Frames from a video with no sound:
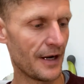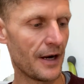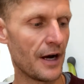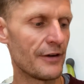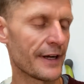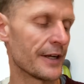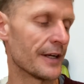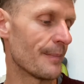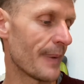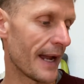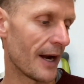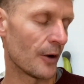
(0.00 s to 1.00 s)
reckon
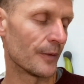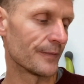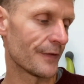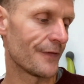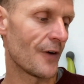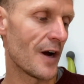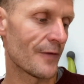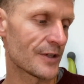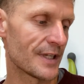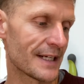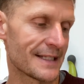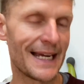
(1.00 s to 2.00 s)
about 5 or
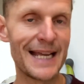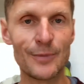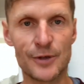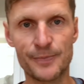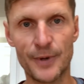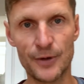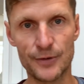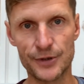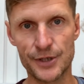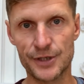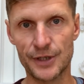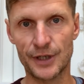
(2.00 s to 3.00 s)
6
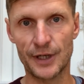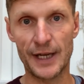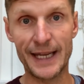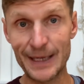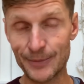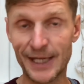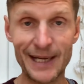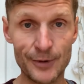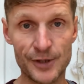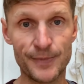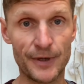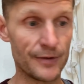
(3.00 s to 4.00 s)
tablespoons, heaped
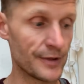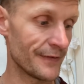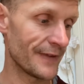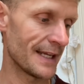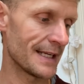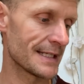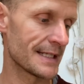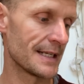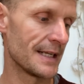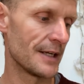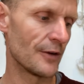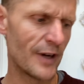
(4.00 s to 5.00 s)
tablespoons of this,
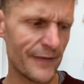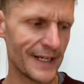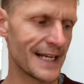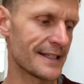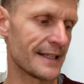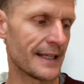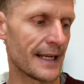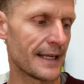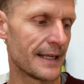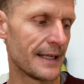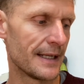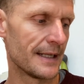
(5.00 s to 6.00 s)
or even less than that,
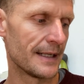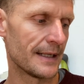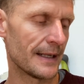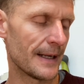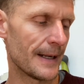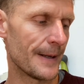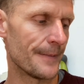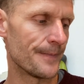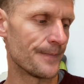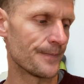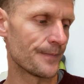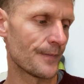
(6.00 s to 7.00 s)

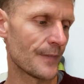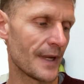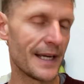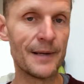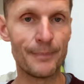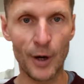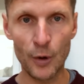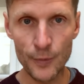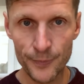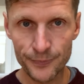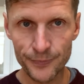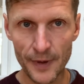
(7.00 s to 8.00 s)
in a
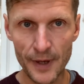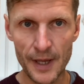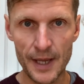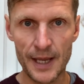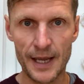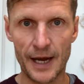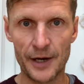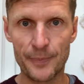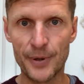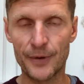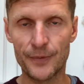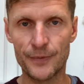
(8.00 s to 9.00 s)
bowl. And I
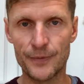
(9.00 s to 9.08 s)
put